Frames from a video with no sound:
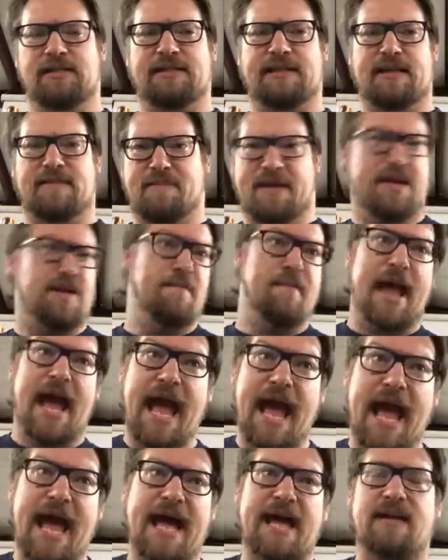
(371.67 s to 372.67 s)
did it make you
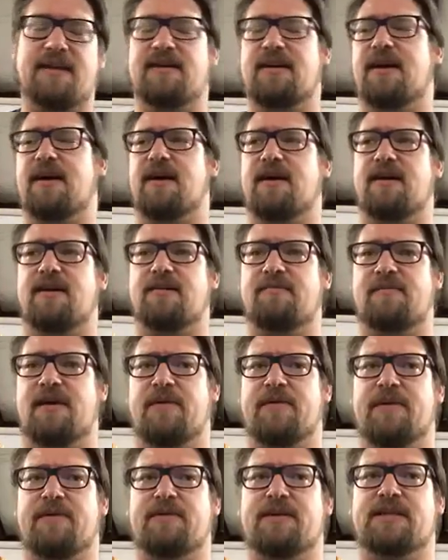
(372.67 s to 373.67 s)
mad?
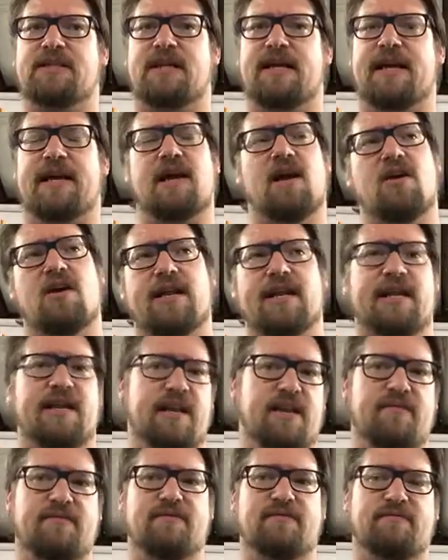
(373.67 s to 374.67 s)
Maybe it was like, oh, I
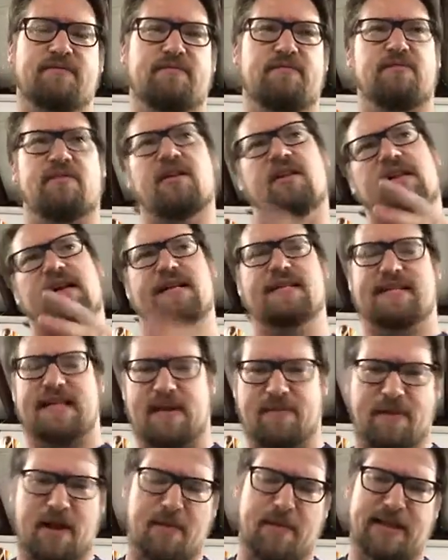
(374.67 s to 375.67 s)
didn't even realize
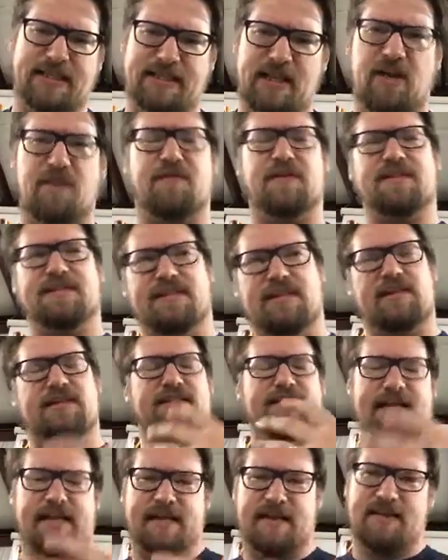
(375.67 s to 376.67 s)
that about myself until
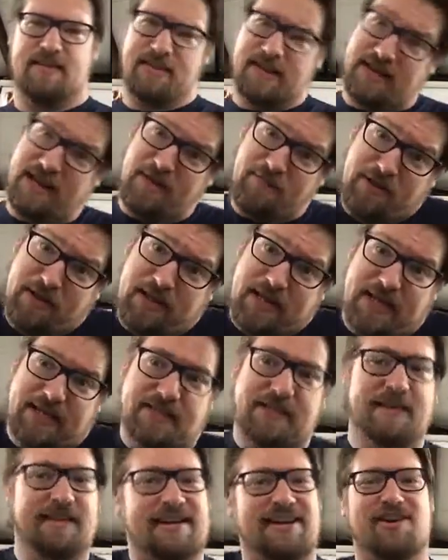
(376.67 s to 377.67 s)
it said it, and then I
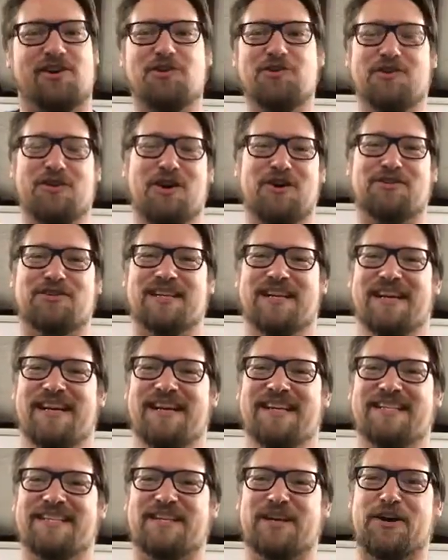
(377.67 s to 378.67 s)
realized it, who knows?
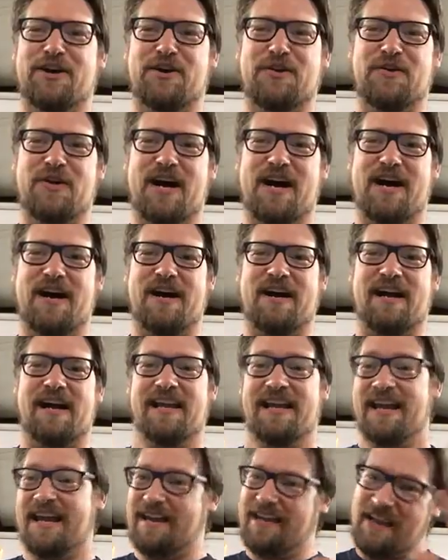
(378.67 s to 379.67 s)
So
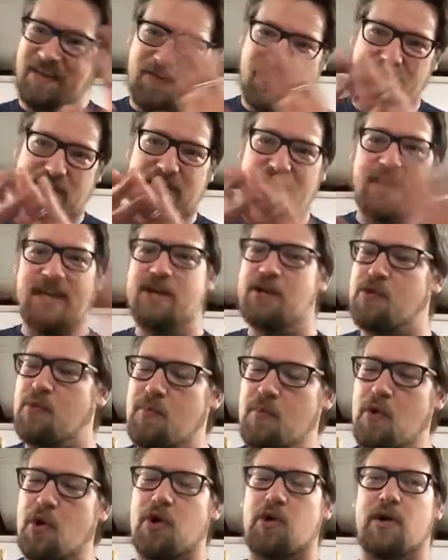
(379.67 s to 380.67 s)
again, if you have any
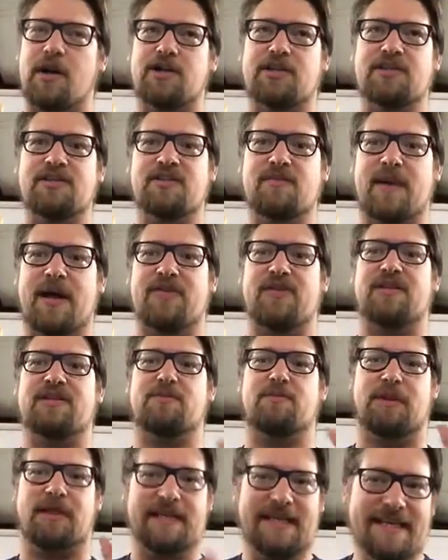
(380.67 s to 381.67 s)
more questions about this,
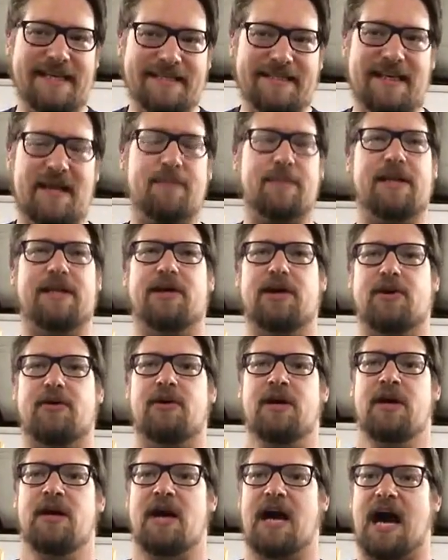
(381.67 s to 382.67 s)
please let me
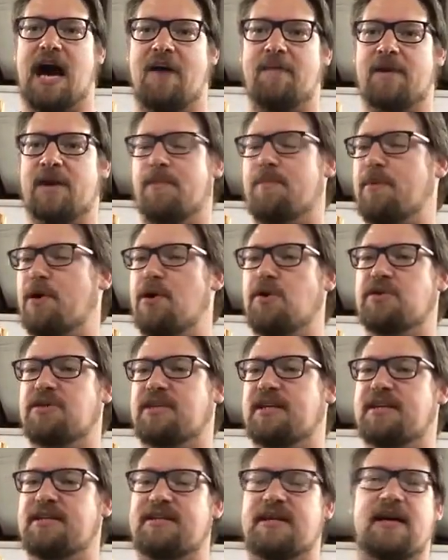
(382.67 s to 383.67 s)
know. I'm gonna
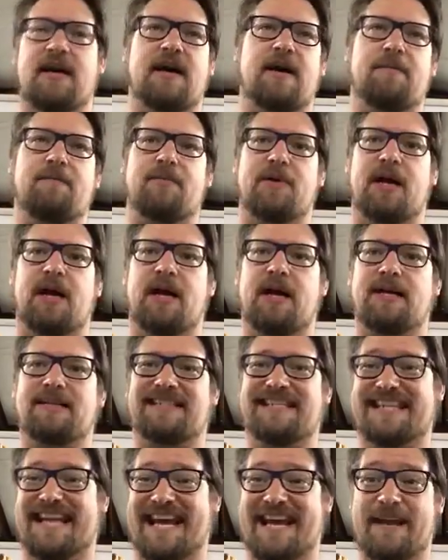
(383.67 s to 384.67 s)
post this up
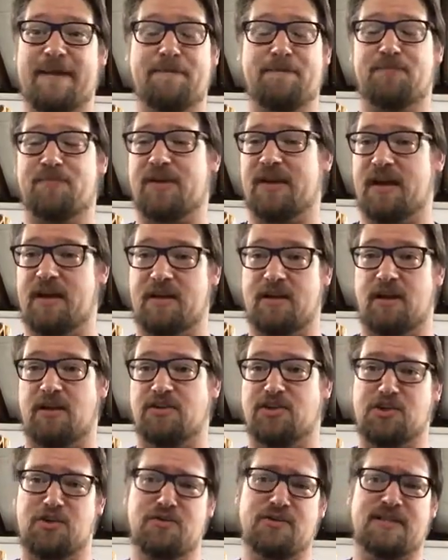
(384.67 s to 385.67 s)
today,
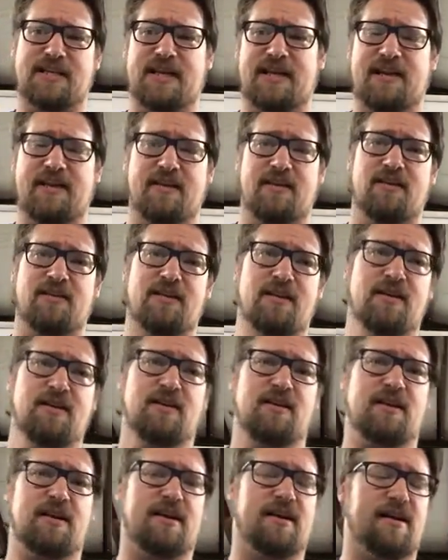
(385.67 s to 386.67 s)
on Tuesday here,
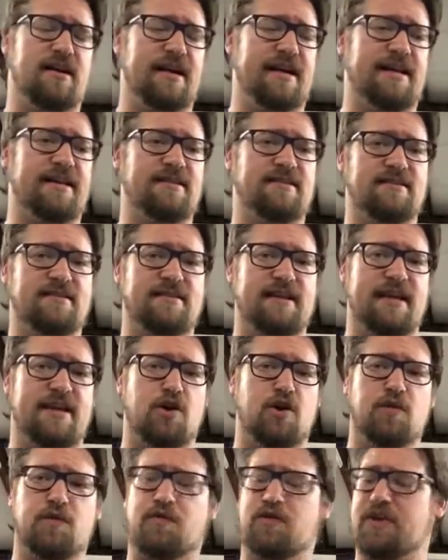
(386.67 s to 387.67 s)

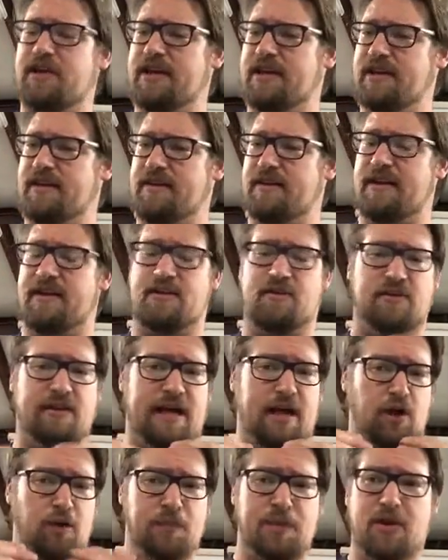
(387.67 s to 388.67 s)
and hopefully it'll
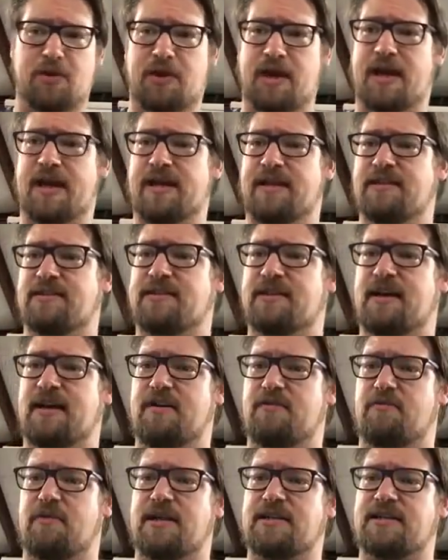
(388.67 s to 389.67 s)
help you guys
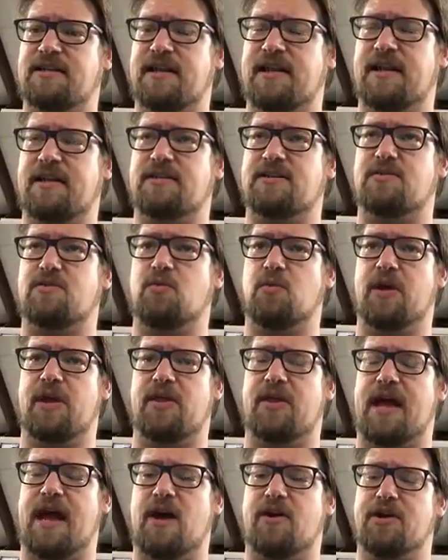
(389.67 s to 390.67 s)
resonate
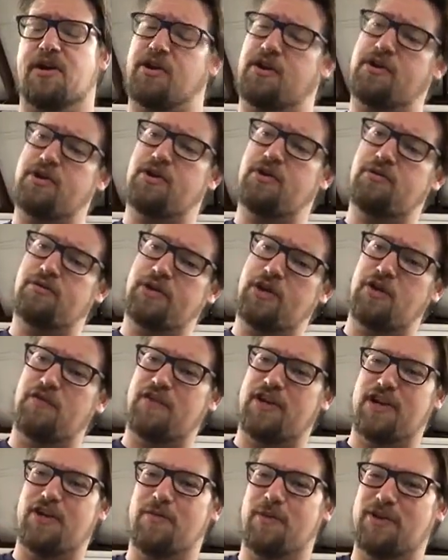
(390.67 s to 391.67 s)
with how you're gonna do your
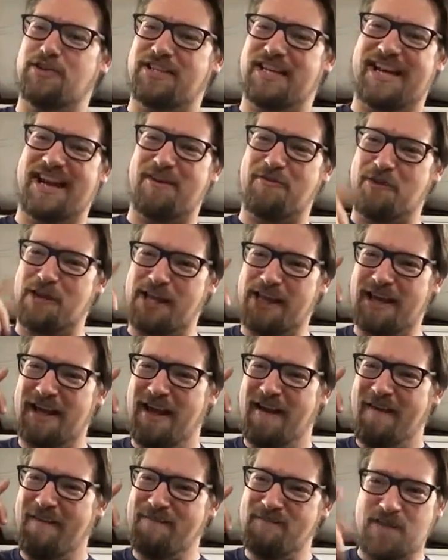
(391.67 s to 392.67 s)
video posts. And I really
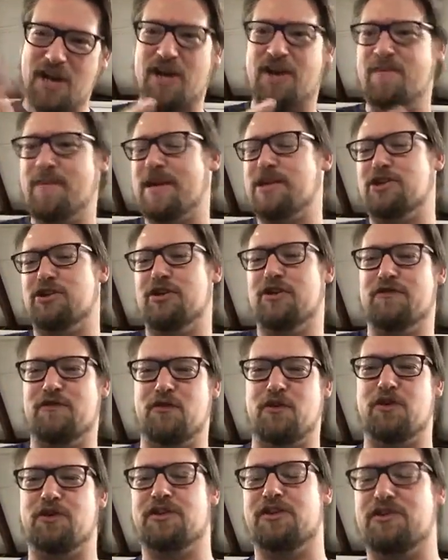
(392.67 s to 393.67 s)
very much look
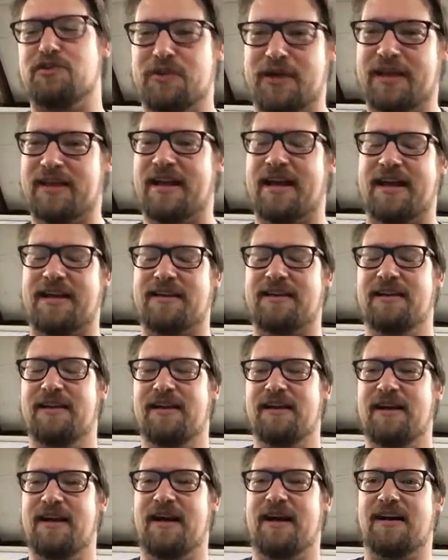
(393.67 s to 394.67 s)
forward to doing that,
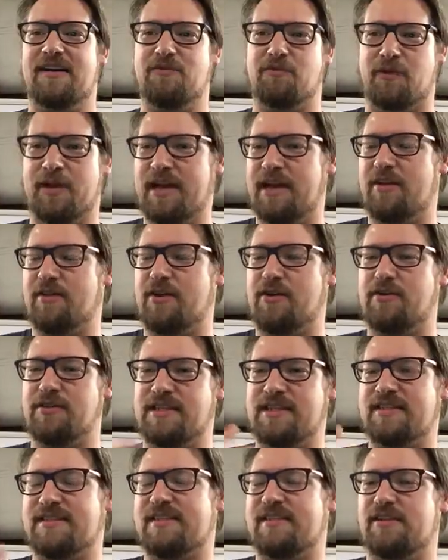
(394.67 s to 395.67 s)
reading
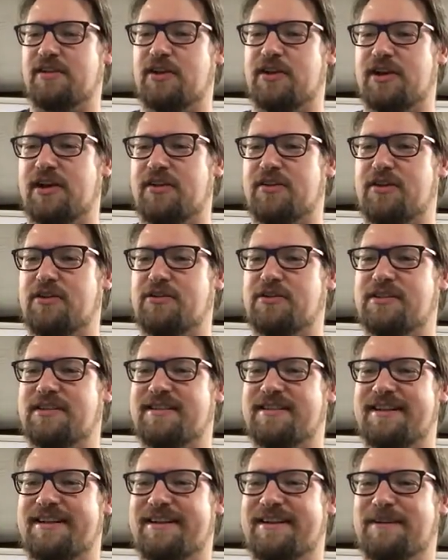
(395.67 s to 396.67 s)
those and looking at
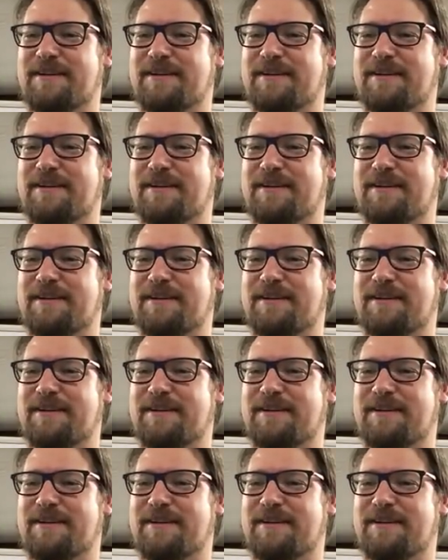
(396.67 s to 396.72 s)
those